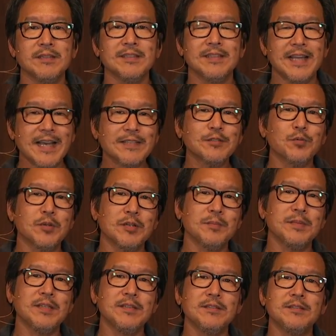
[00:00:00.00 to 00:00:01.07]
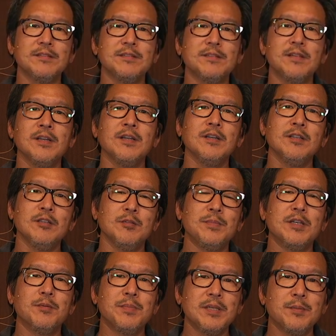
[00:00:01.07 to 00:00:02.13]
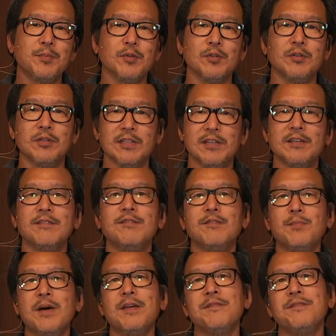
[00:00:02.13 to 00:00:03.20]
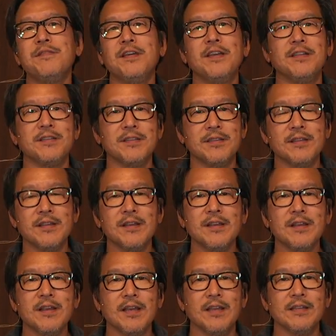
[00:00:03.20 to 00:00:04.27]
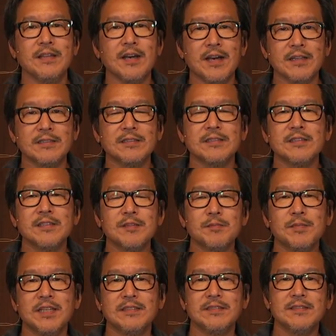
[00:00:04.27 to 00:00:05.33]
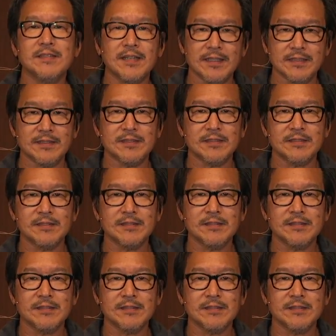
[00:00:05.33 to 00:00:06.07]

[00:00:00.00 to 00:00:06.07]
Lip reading: That's what it means to be a people who live by faith and not by sight.